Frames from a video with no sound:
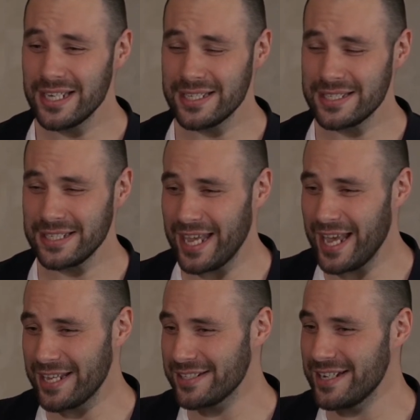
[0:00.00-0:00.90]
It's
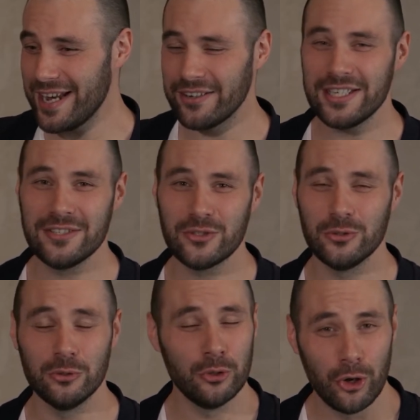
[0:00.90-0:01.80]
decanted out into
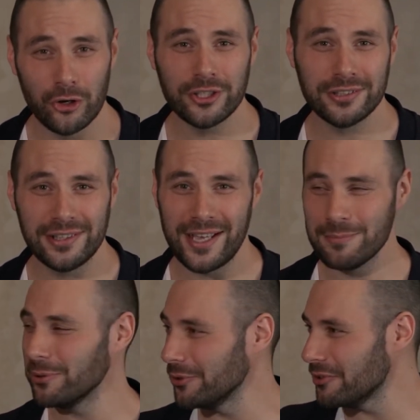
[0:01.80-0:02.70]

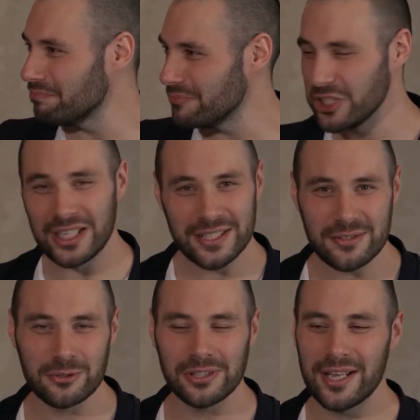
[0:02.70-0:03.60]
non-labeled jars
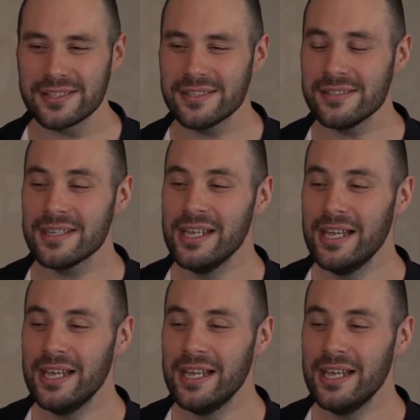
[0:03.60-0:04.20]
or glasses.